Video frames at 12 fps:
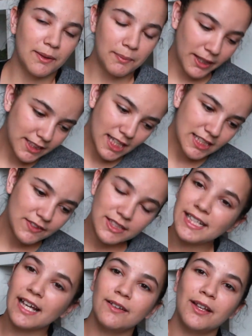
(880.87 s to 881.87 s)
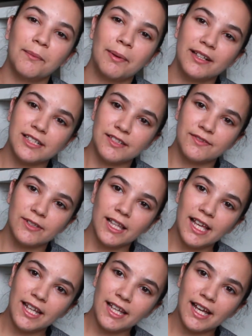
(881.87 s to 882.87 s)
I apologize for the sound, I apologize for the
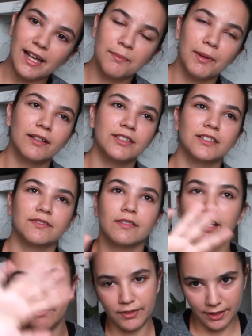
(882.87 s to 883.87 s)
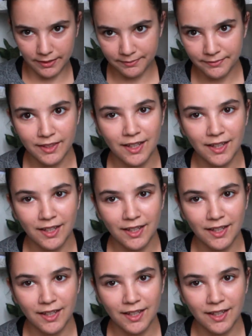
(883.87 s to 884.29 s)
lighting, I apologize for everything.